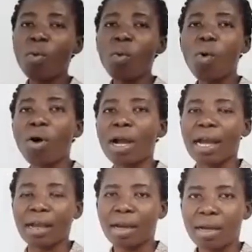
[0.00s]

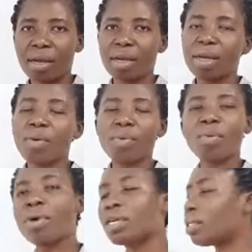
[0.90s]
Nkwoka.
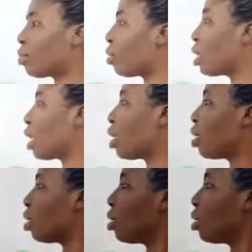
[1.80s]
Nkwo is greater.